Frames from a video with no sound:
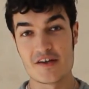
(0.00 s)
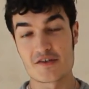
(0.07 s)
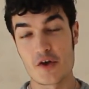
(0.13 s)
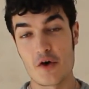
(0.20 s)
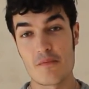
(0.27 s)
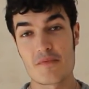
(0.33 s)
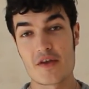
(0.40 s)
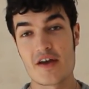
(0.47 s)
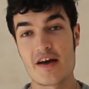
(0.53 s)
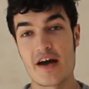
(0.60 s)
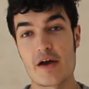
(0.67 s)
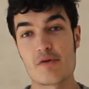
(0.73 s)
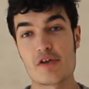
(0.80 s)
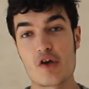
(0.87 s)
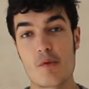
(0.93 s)
So
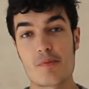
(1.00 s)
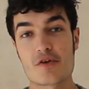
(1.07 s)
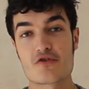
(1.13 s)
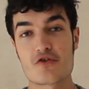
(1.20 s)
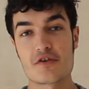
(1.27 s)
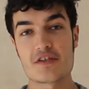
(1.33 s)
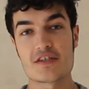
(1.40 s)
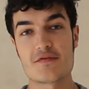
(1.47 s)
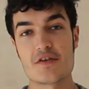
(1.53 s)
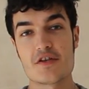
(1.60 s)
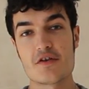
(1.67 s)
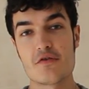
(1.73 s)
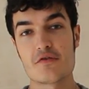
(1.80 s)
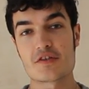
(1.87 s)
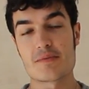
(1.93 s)
I really hope you enjoyed this
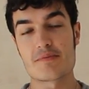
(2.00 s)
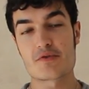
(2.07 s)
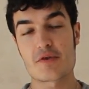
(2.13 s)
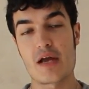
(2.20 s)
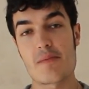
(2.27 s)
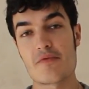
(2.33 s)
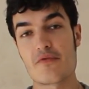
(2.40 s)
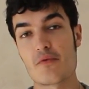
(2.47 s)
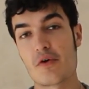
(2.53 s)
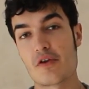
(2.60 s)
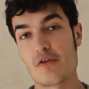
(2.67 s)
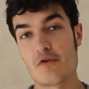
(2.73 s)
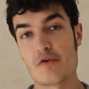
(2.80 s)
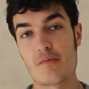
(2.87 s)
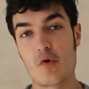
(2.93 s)
video. Subscribe if you
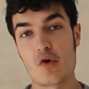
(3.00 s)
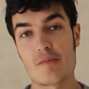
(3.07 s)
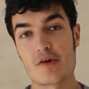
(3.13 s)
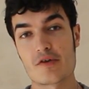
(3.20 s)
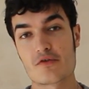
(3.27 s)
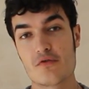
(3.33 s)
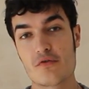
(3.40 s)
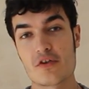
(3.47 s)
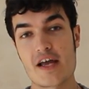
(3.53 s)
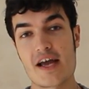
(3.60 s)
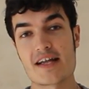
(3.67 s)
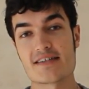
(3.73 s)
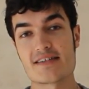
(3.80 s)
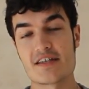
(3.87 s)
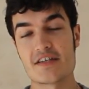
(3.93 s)
want to learn more about Google
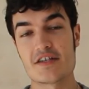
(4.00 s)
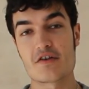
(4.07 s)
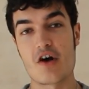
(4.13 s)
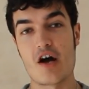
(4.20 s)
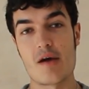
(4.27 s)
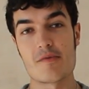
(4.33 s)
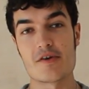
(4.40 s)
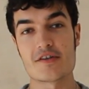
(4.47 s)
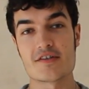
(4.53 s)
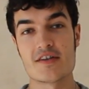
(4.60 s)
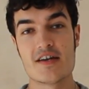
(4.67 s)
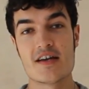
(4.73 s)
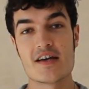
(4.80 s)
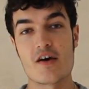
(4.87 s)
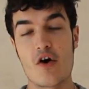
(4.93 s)
Ads and e-commerce
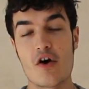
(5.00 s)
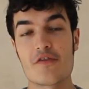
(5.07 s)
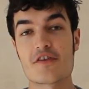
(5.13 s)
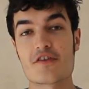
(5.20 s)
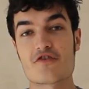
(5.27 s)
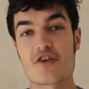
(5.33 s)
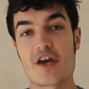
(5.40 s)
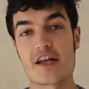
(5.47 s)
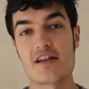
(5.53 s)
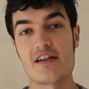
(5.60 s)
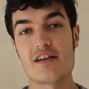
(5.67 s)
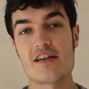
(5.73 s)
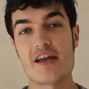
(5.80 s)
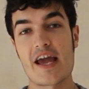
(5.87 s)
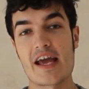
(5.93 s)
on this
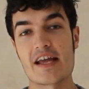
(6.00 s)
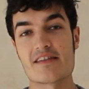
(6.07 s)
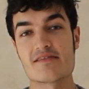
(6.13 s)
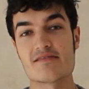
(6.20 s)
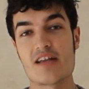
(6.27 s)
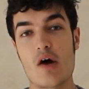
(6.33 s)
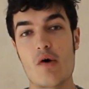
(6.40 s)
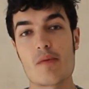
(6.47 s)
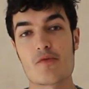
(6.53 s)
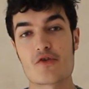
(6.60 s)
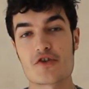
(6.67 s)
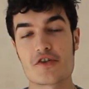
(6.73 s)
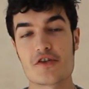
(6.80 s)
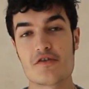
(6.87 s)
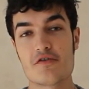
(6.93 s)
channel. And now I'm
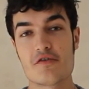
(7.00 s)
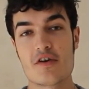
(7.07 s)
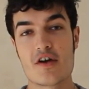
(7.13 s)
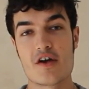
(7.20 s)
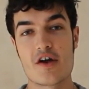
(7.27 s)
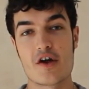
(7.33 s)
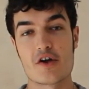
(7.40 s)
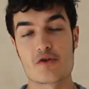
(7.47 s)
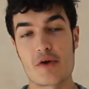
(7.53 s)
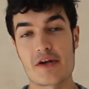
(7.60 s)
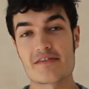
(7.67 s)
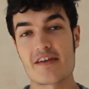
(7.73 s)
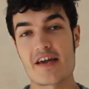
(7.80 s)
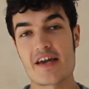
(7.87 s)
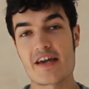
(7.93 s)
wishing you a
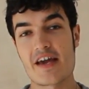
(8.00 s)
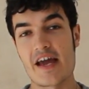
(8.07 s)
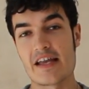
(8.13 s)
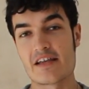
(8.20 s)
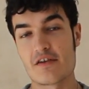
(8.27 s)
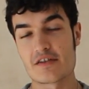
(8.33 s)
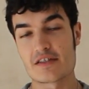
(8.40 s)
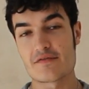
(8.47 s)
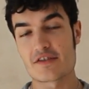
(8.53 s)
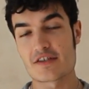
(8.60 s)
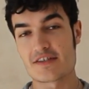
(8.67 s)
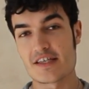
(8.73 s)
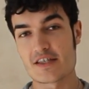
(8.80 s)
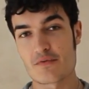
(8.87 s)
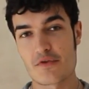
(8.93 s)
great day and lots of
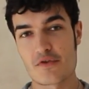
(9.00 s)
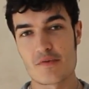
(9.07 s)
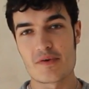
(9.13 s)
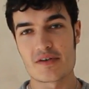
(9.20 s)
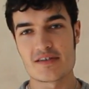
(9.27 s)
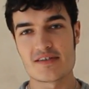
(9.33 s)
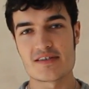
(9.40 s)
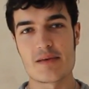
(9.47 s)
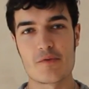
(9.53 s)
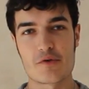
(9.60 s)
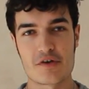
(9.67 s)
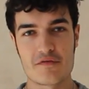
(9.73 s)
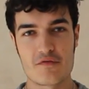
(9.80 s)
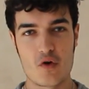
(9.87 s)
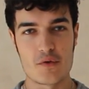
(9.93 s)
success with your business. I'm
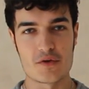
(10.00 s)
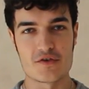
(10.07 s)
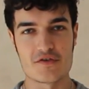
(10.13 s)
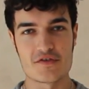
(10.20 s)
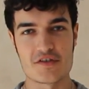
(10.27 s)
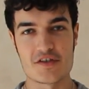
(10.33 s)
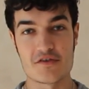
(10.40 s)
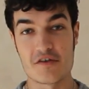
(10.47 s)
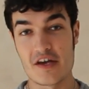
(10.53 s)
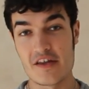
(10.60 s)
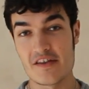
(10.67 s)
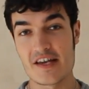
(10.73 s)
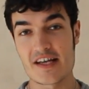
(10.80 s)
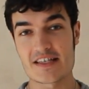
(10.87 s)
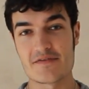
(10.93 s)
looking forward to see you
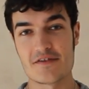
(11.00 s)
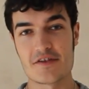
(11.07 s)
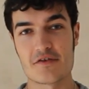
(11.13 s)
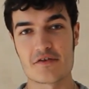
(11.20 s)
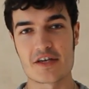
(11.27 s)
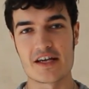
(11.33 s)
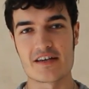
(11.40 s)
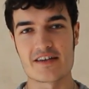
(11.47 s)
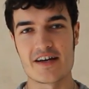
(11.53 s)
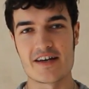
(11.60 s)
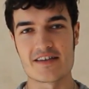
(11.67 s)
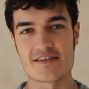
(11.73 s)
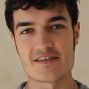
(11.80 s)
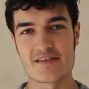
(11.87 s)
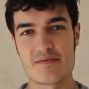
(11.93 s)
in the next video again,
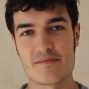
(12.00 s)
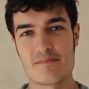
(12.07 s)
guys.